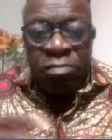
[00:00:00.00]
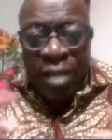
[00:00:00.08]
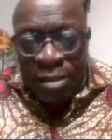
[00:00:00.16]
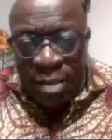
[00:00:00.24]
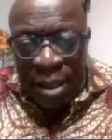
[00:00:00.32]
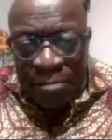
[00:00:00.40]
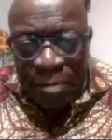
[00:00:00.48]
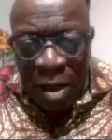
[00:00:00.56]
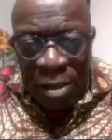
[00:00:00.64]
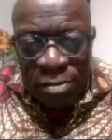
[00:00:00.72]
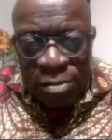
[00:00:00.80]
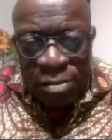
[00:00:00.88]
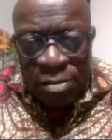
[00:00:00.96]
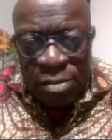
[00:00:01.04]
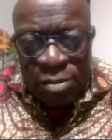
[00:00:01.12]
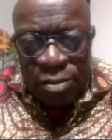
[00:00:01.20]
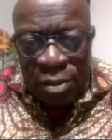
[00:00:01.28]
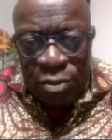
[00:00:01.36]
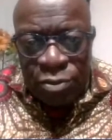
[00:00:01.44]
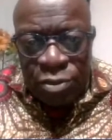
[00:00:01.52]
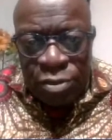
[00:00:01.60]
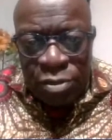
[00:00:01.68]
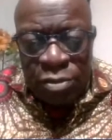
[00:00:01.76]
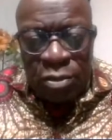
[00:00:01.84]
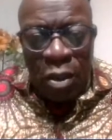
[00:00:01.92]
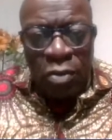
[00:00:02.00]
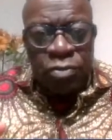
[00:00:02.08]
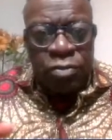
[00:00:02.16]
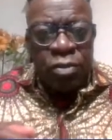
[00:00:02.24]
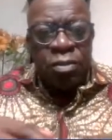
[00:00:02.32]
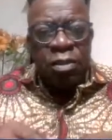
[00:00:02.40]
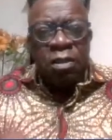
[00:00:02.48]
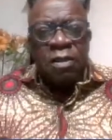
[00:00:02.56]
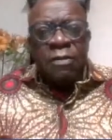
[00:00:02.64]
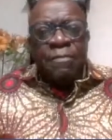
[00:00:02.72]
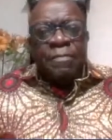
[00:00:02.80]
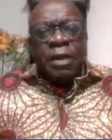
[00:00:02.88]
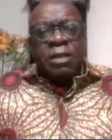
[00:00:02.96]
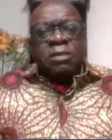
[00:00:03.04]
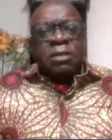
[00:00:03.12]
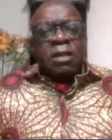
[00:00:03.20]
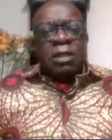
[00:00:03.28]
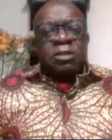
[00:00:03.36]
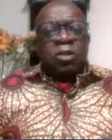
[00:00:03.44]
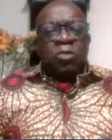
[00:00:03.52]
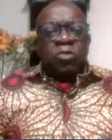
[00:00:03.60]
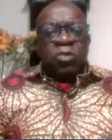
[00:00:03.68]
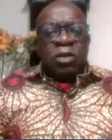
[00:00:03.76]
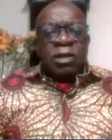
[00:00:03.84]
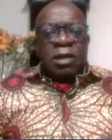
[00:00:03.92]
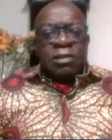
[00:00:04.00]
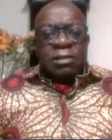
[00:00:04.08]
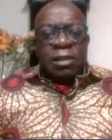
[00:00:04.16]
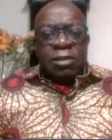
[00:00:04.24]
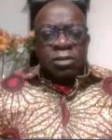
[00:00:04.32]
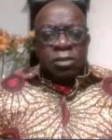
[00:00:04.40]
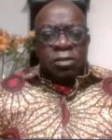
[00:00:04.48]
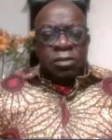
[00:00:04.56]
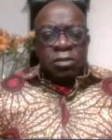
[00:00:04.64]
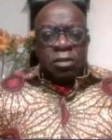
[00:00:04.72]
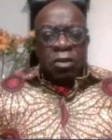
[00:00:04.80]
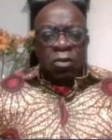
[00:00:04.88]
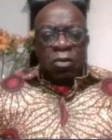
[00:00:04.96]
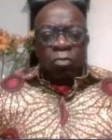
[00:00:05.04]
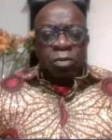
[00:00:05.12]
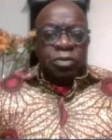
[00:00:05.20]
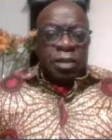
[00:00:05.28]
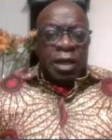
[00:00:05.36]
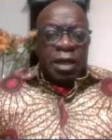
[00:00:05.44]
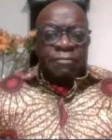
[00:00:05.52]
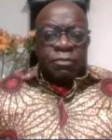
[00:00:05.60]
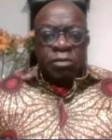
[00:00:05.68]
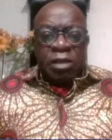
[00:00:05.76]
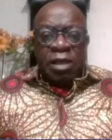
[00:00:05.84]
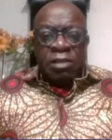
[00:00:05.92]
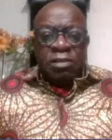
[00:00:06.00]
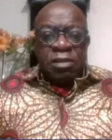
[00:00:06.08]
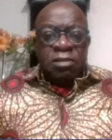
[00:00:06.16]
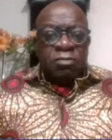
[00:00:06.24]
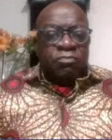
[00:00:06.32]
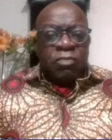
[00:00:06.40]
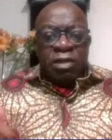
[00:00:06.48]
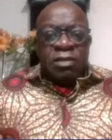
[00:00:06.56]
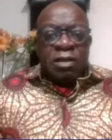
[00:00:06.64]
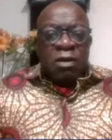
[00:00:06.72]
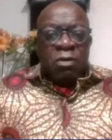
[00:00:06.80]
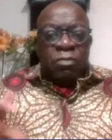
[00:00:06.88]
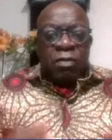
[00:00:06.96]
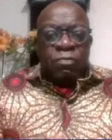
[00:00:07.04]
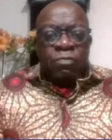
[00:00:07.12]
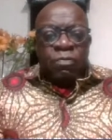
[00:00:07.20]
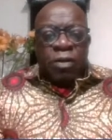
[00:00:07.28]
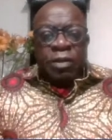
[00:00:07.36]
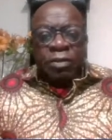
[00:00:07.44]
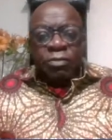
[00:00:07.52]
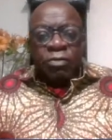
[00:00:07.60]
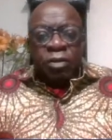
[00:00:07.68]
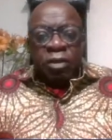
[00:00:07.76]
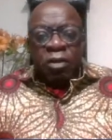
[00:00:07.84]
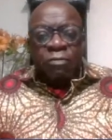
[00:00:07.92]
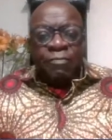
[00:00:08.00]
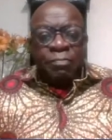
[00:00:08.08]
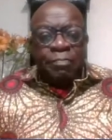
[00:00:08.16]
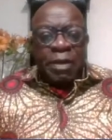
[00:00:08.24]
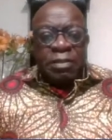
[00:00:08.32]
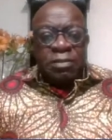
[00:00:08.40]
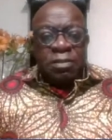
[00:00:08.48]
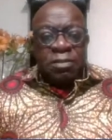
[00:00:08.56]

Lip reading: Then they pass the solutions onto the international organizations which they have created. Right now, we're running through the